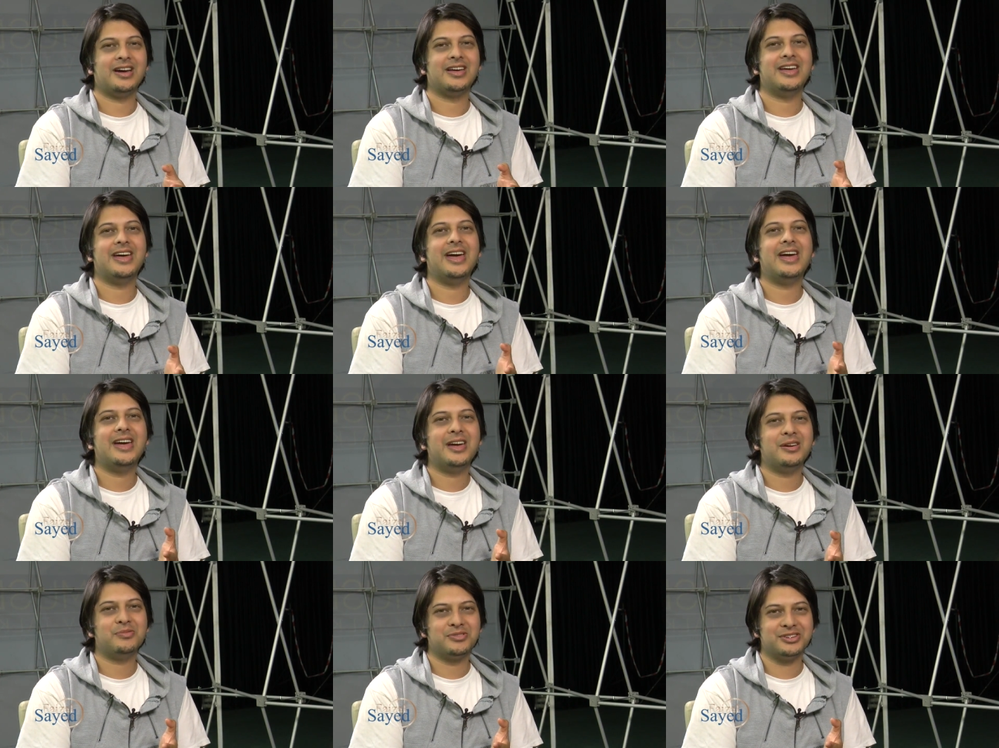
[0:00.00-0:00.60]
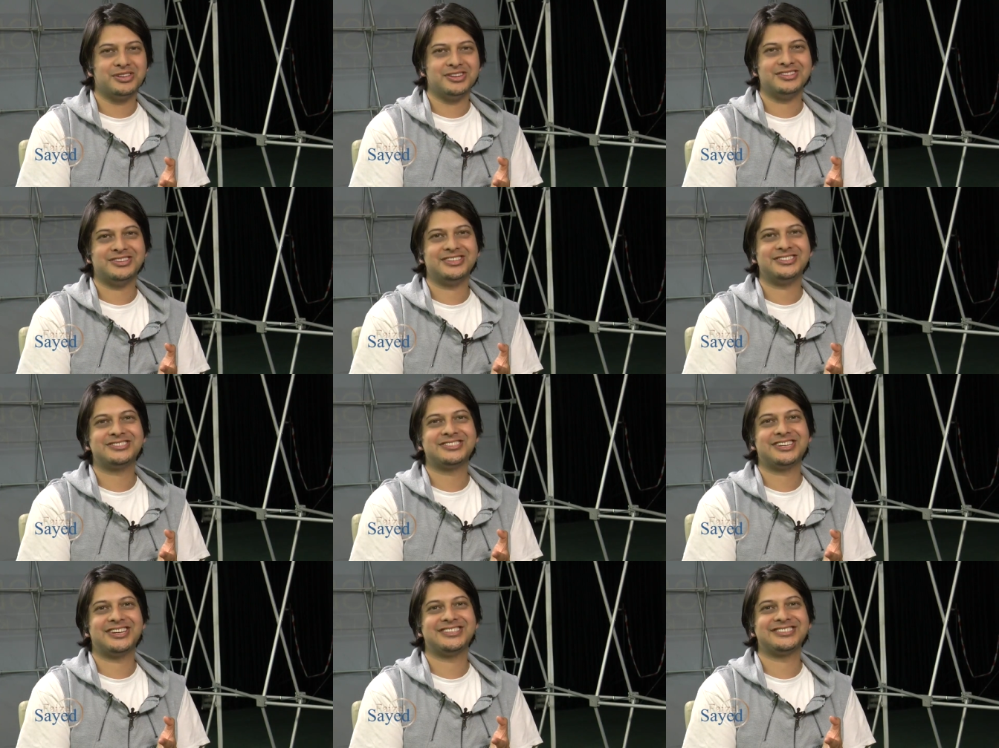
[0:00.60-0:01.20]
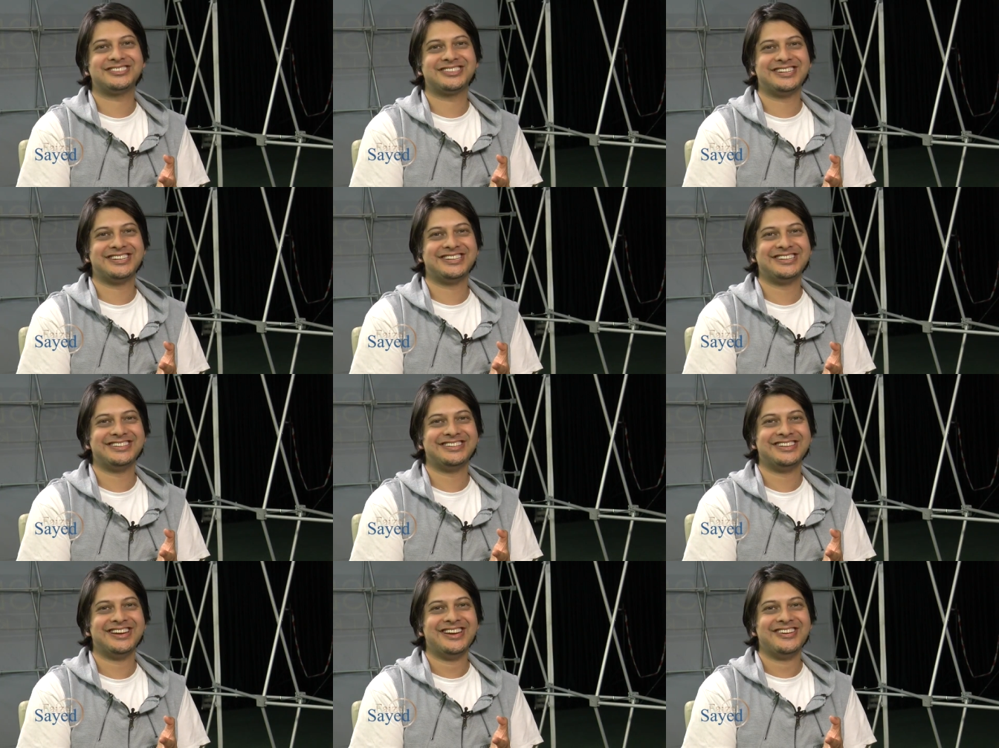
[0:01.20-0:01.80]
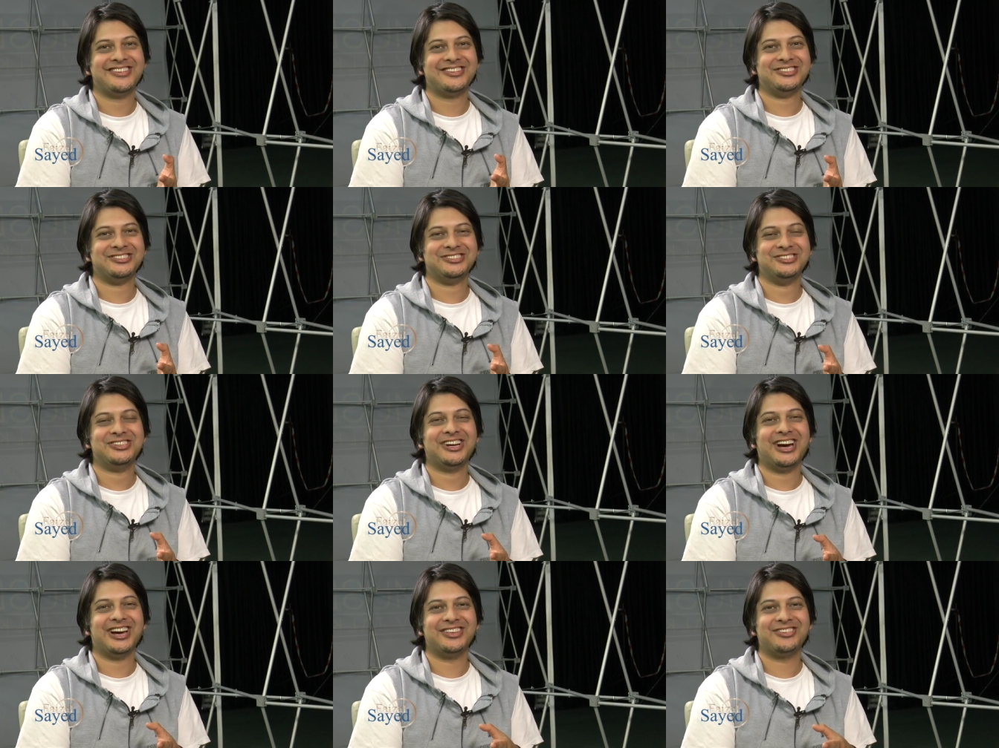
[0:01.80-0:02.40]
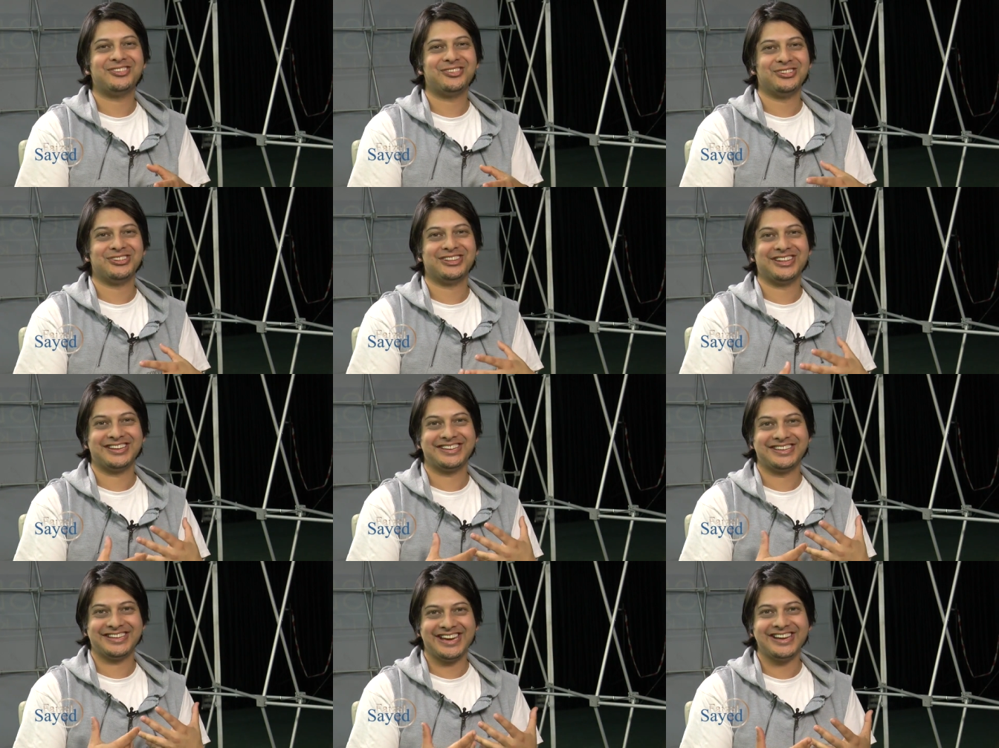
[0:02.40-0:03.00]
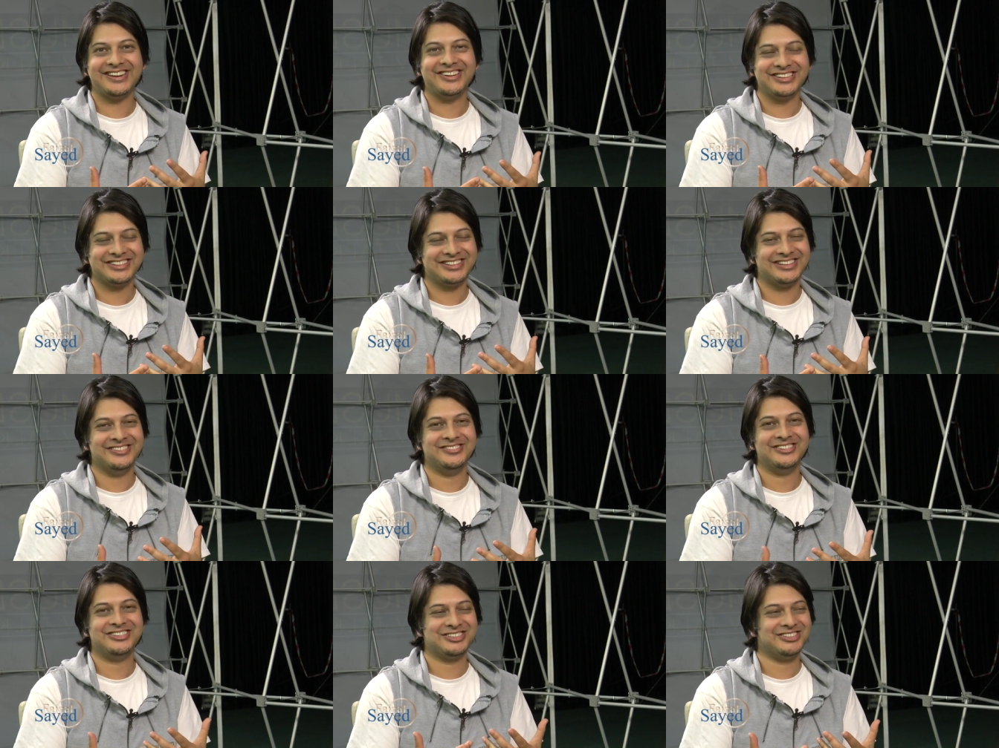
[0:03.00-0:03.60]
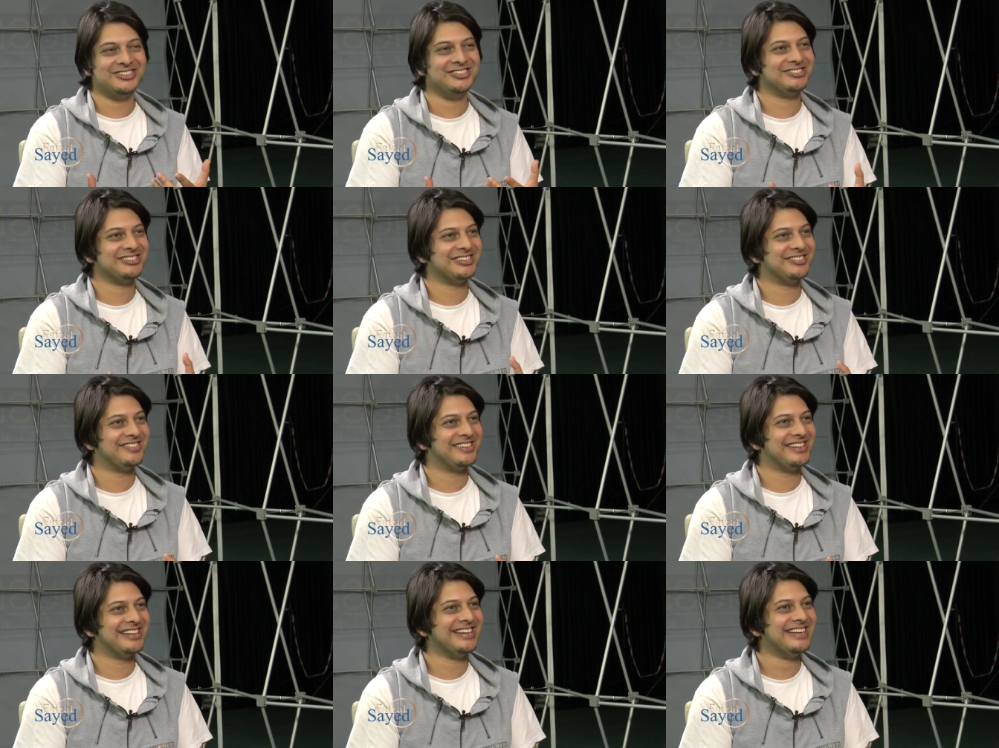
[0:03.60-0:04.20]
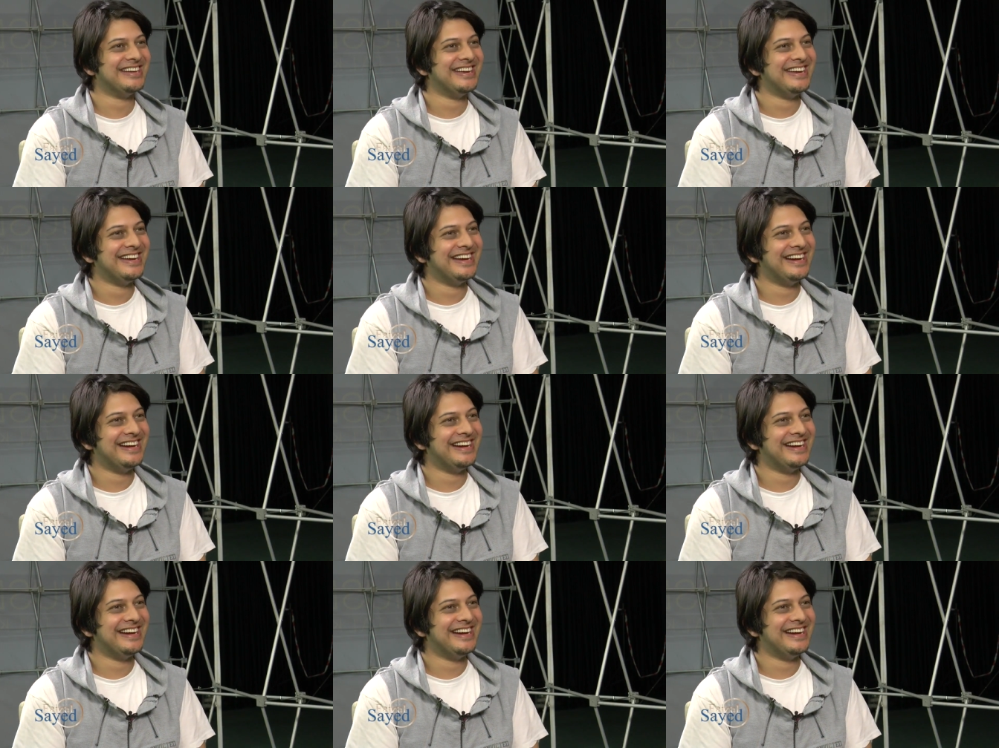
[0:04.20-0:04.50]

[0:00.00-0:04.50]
I am going to discuss cricket, because you guys thought I cannot. Let me show you something.